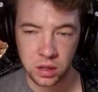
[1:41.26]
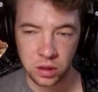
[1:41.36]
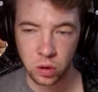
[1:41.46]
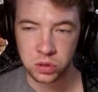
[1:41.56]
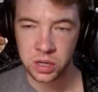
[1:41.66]

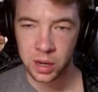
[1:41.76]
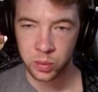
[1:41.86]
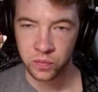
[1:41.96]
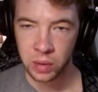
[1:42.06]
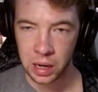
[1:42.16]
those type
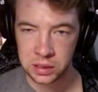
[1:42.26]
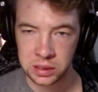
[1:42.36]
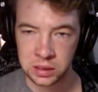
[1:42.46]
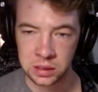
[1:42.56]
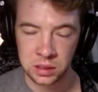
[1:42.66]
of
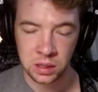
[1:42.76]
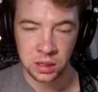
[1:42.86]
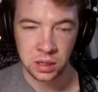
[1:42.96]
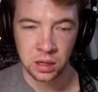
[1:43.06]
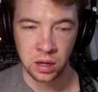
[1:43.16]
boxes,
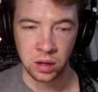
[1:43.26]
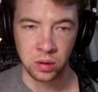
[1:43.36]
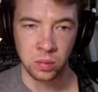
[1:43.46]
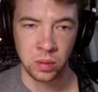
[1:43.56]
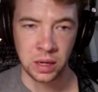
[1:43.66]

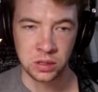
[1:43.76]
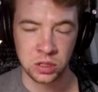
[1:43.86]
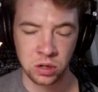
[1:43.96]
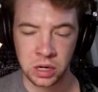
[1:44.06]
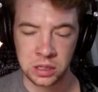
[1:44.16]
and
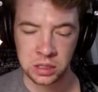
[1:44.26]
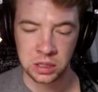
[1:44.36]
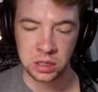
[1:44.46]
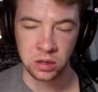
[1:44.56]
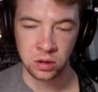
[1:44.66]
starting to
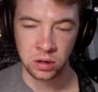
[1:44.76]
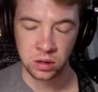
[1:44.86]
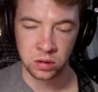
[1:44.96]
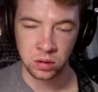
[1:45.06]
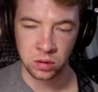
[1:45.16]
hear
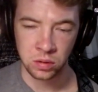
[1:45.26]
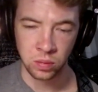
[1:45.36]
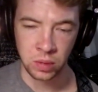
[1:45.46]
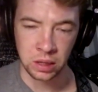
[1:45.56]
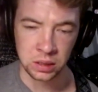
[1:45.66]

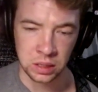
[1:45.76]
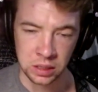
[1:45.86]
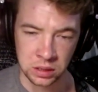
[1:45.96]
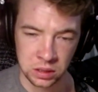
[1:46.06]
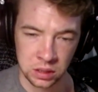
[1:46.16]

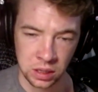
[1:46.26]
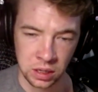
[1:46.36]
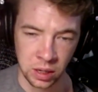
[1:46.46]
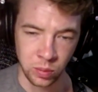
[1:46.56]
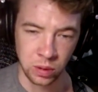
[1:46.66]
melodies
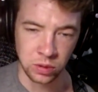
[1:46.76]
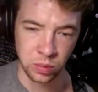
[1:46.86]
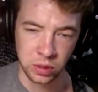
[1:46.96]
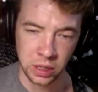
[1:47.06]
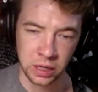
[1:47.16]
and be able to
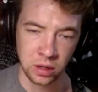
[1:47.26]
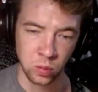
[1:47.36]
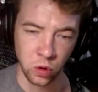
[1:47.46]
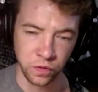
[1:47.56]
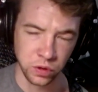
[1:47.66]
play them
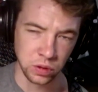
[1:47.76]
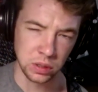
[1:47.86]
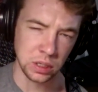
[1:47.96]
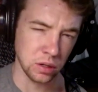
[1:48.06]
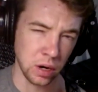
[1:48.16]
more
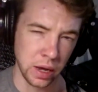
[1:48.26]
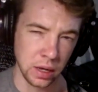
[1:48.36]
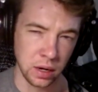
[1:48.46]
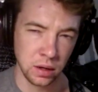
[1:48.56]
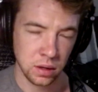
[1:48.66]
fluently in your
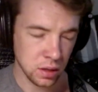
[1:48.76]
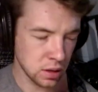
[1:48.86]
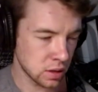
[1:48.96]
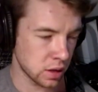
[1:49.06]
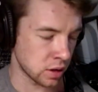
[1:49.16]
head.
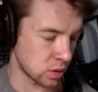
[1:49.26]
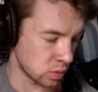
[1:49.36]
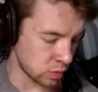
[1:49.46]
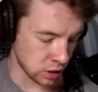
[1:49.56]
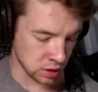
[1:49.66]

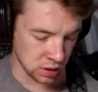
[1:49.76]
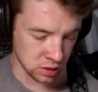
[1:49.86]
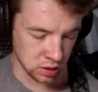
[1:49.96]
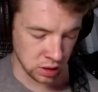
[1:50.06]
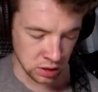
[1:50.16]
Because
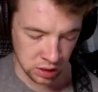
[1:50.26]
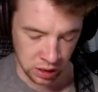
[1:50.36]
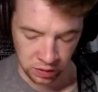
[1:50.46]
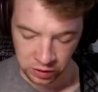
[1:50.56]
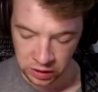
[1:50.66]
it's
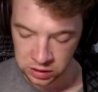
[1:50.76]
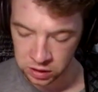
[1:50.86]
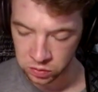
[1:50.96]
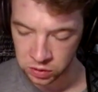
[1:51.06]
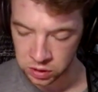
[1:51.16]
kind of easy
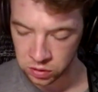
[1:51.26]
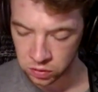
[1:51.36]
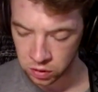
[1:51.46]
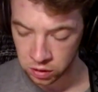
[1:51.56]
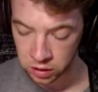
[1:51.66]
when
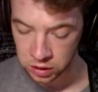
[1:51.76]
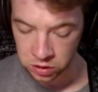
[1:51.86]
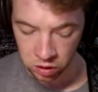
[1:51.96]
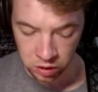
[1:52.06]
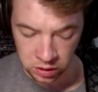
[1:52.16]
you are a
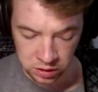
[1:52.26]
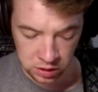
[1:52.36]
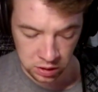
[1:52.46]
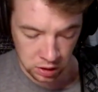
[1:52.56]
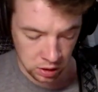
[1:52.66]
guitarist
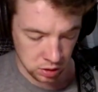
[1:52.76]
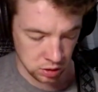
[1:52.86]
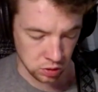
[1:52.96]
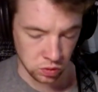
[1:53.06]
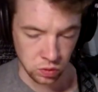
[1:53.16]

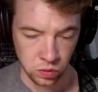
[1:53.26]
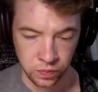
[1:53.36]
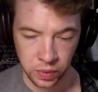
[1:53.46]
to